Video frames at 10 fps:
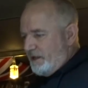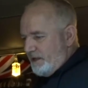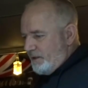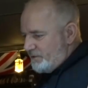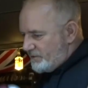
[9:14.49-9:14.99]

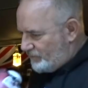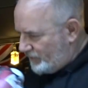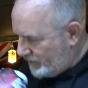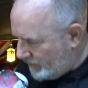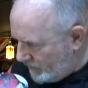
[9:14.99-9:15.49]
it was
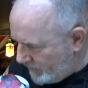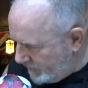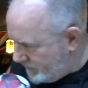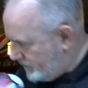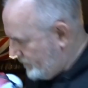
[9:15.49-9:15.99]
what you're
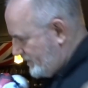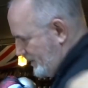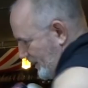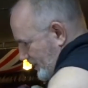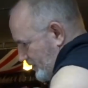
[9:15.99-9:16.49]
looking to do is
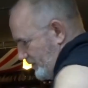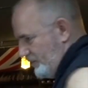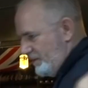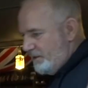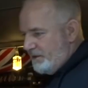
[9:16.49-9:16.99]
hit them
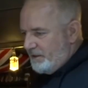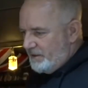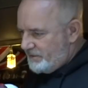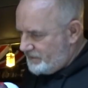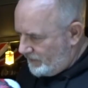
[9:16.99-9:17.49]

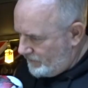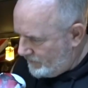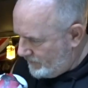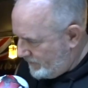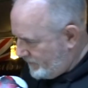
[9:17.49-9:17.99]
so
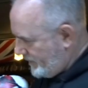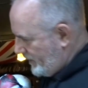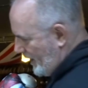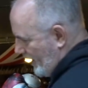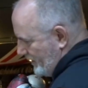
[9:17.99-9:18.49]
the
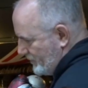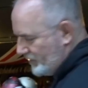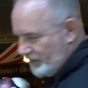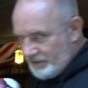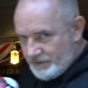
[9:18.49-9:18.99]

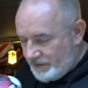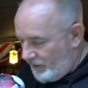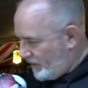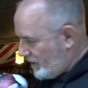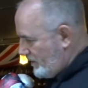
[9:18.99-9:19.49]
energy is
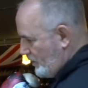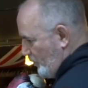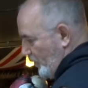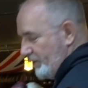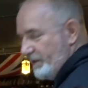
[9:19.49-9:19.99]
going
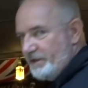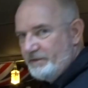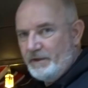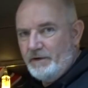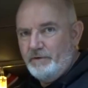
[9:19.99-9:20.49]
up underneath
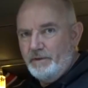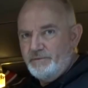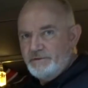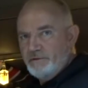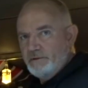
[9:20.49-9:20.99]
their
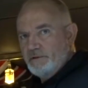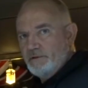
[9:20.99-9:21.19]
ribs,